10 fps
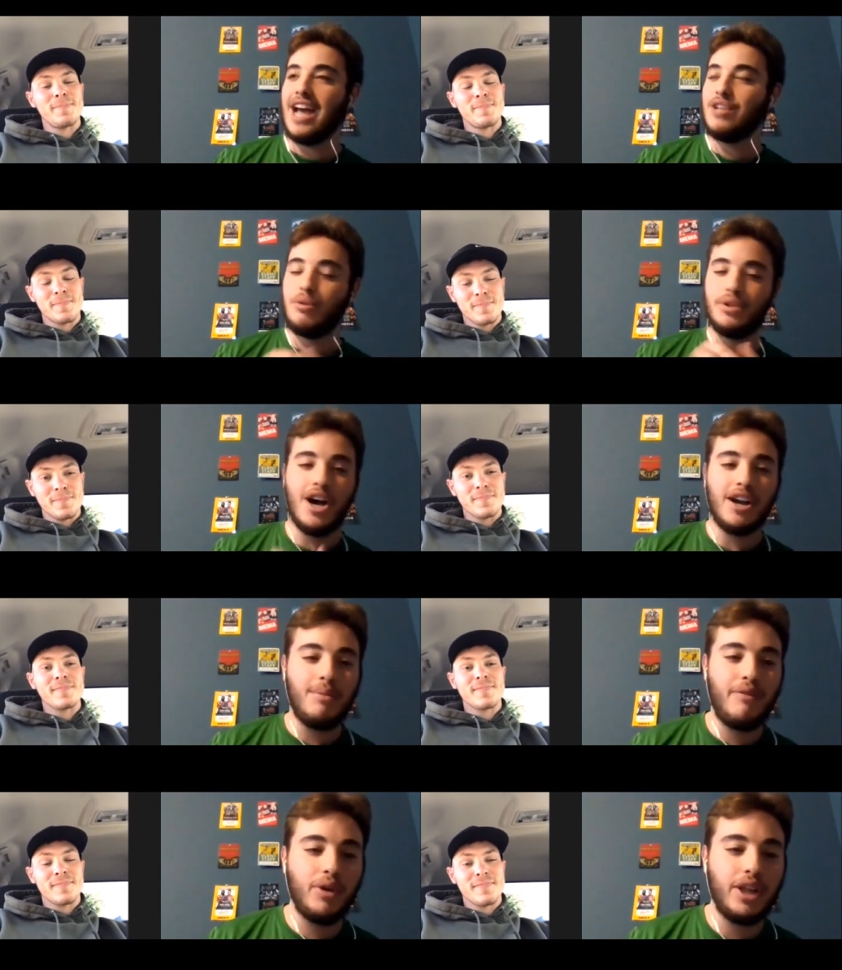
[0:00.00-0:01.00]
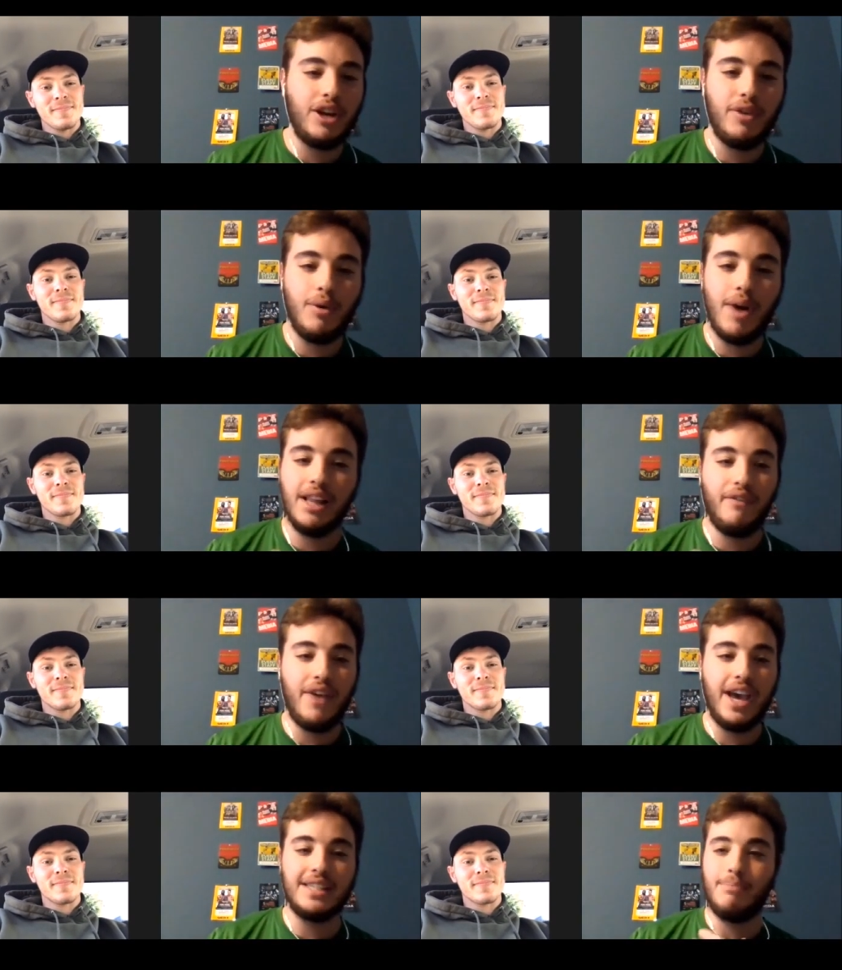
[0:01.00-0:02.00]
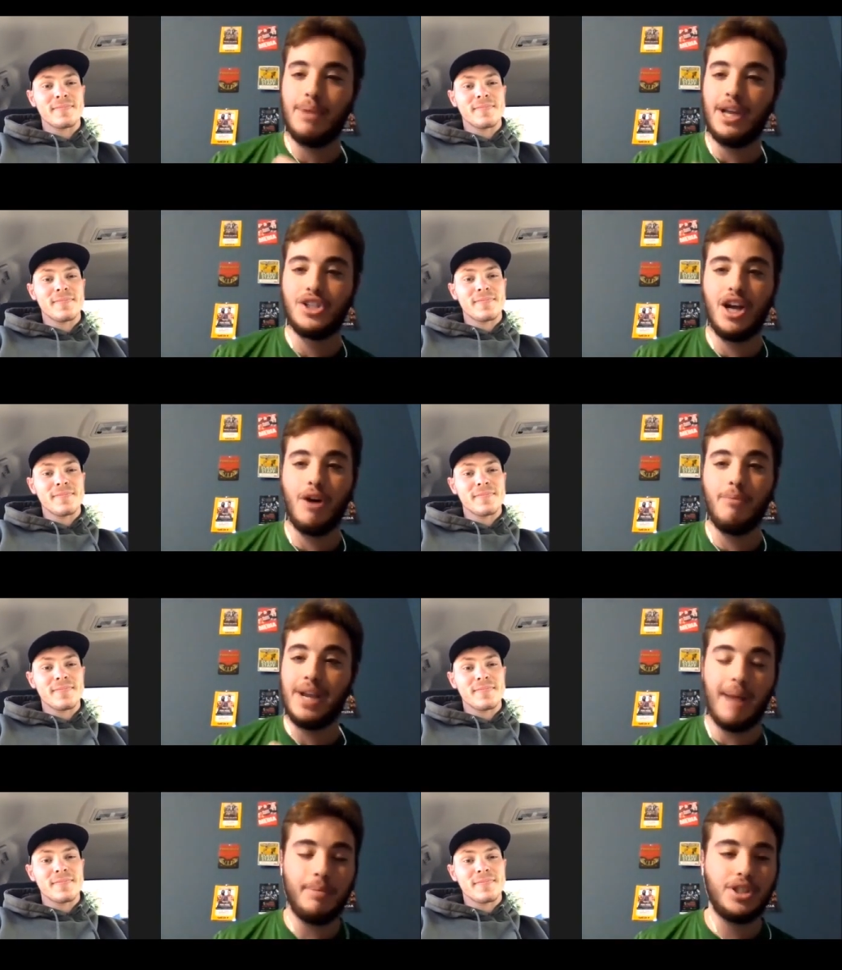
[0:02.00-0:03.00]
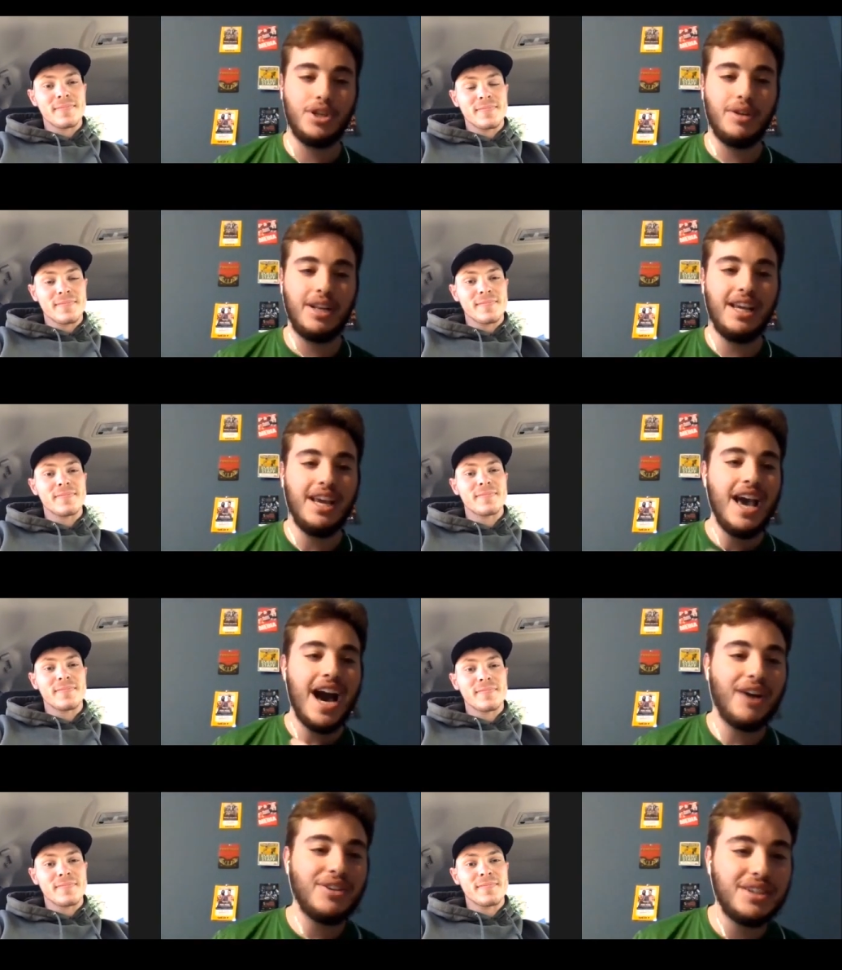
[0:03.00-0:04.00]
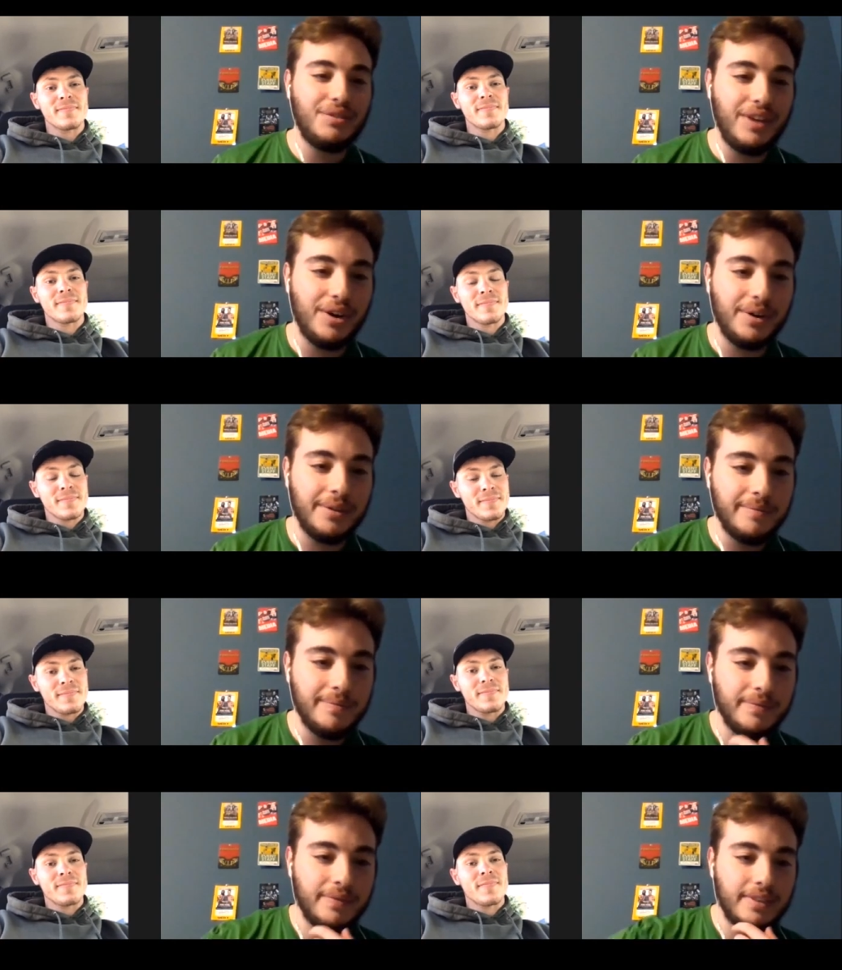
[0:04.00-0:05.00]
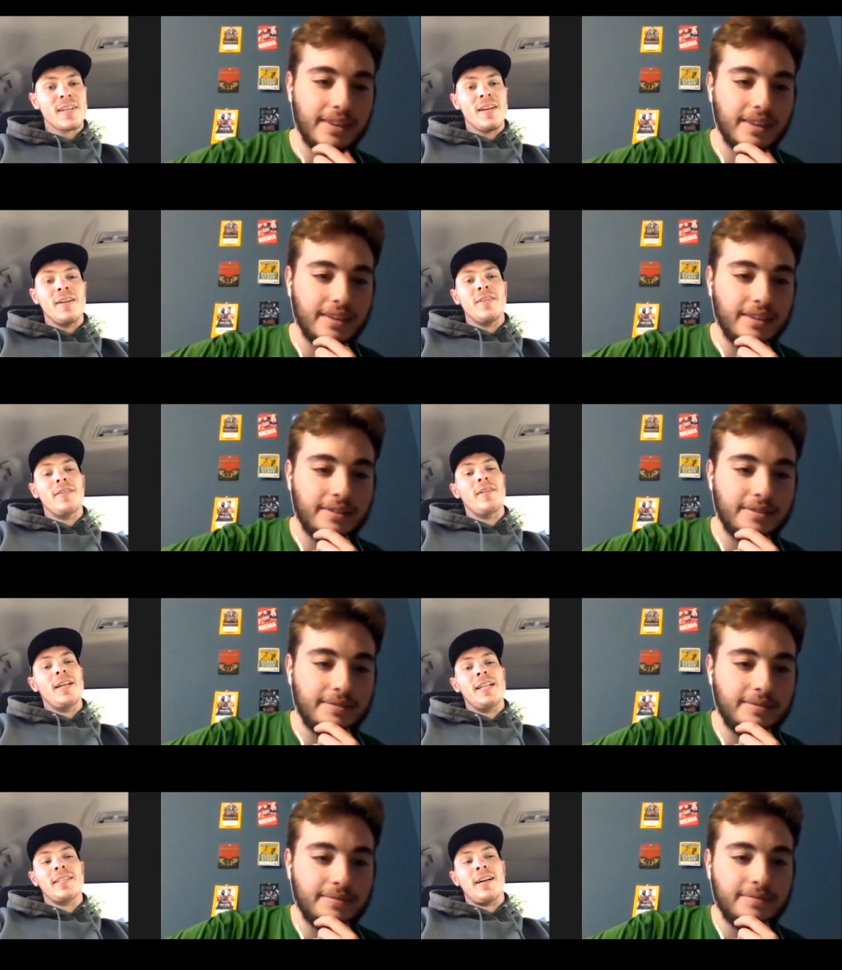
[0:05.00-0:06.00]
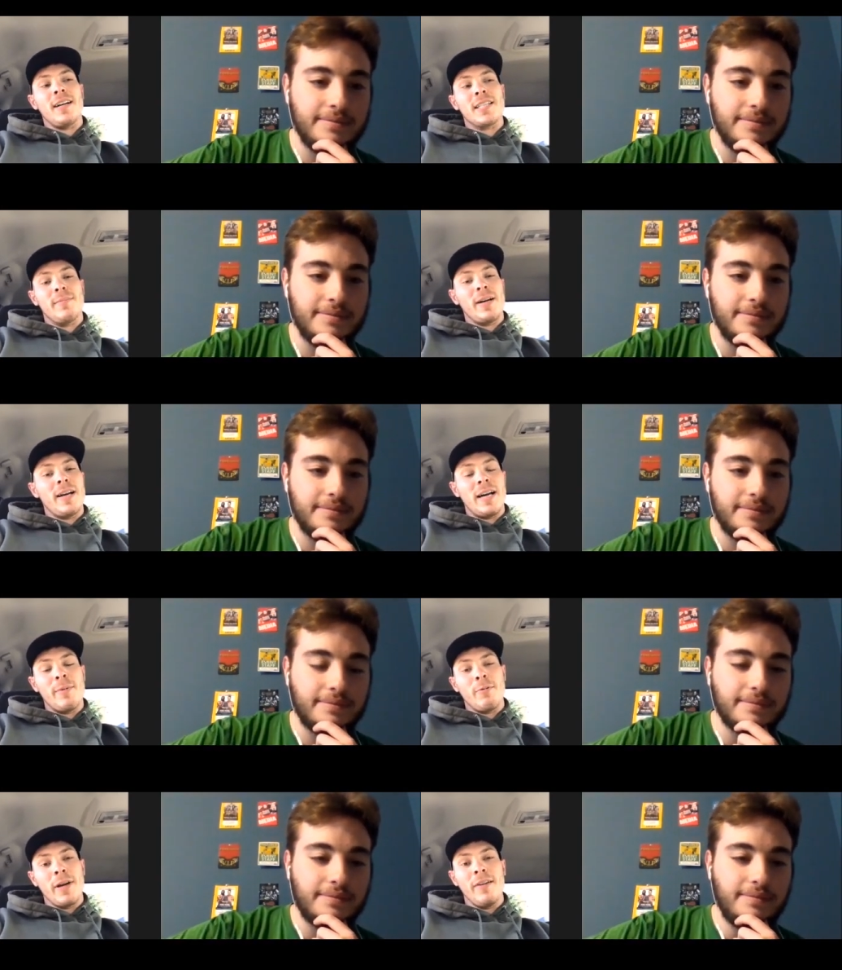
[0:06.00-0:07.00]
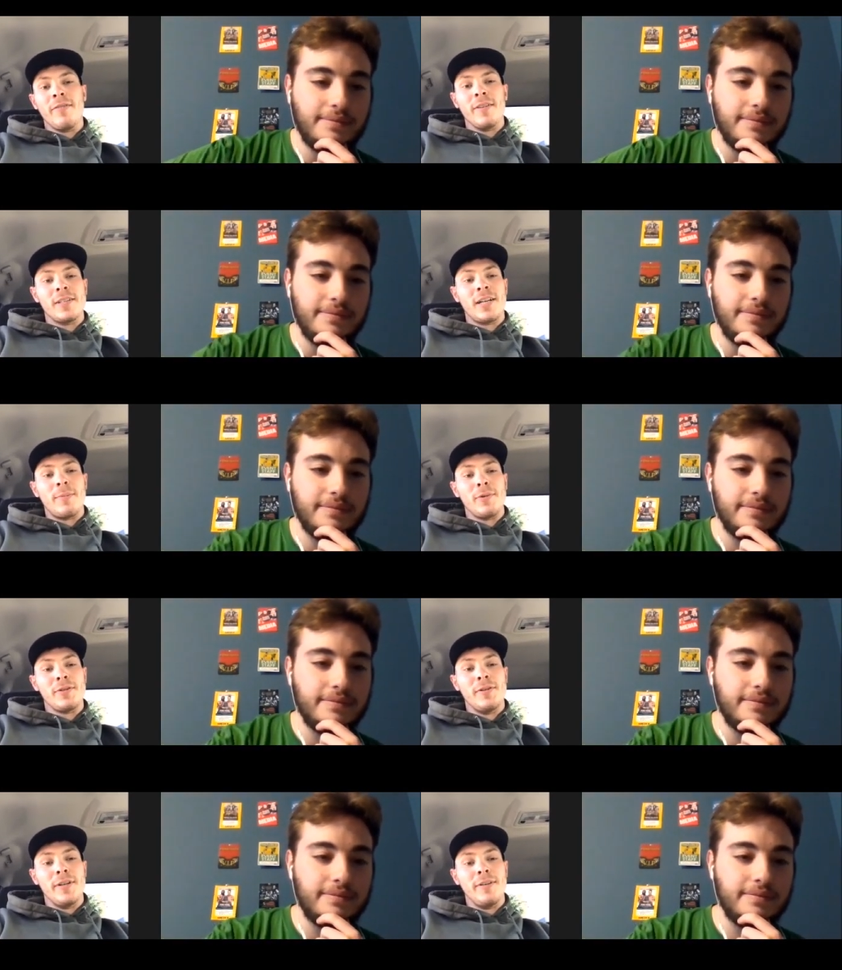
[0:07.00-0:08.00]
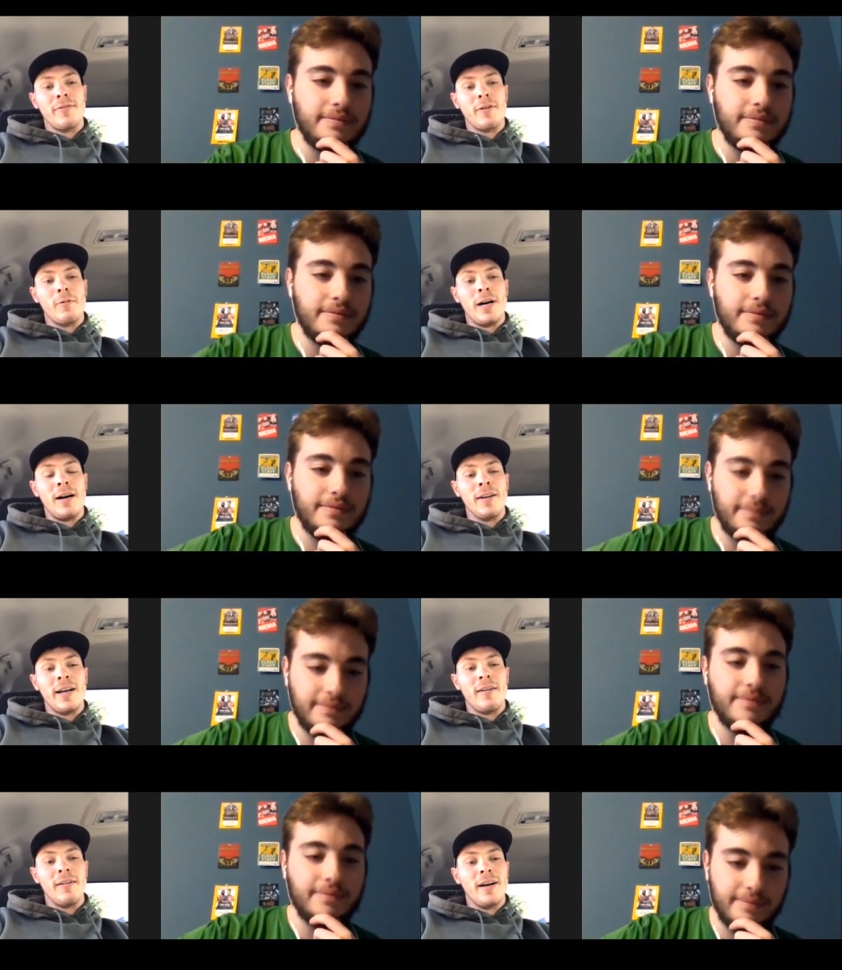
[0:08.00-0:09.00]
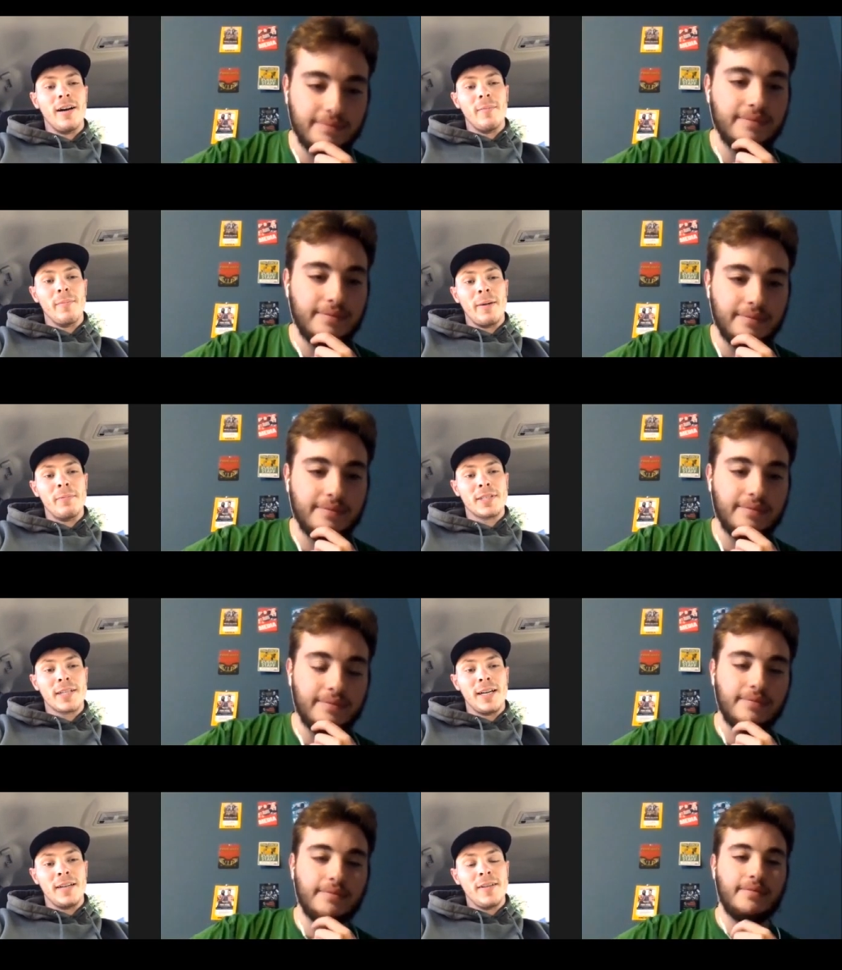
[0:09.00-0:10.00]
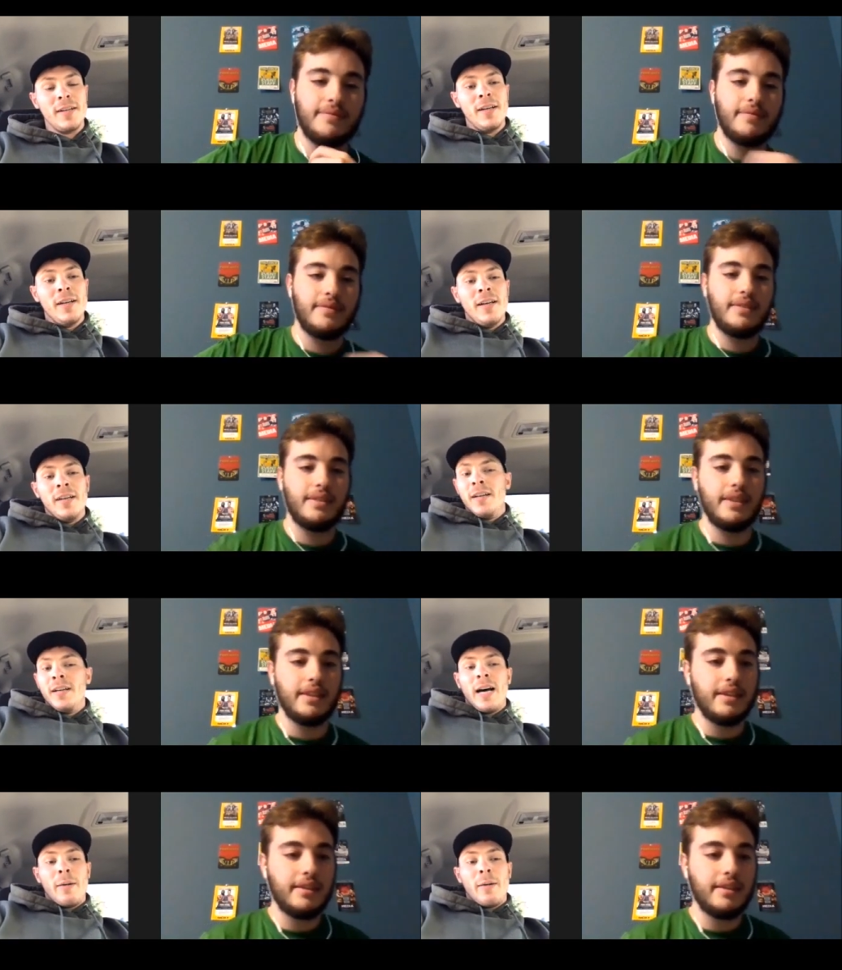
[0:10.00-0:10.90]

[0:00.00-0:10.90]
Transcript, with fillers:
Speaker 1: As we were talking before the interview, LFA is a big show, big opportunity. How does it feel?
Speaker 2: Dude, it's awesome. I, have been waiting for this opportunity for a while now. Um, I'm just kind of, I'm